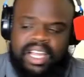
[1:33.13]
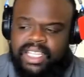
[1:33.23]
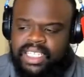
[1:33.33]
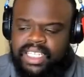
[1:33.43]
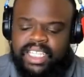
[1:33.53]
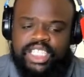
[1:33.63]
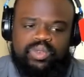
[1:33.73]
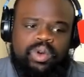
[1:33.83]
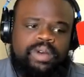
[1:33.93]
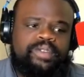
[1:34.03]
This is a
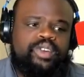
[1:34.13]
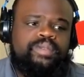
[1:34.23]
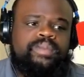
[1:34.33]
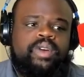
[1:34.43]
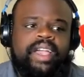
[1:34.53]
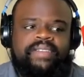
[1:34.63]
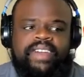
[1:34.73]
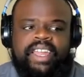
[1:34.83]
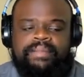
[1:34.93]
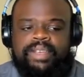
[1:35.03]
12 year old boy, if
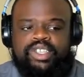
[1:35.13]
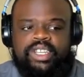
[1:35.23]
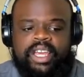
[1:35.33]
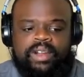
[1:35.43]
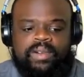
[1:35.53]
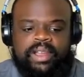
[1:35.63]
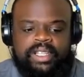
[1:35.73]
I didn't mention that already.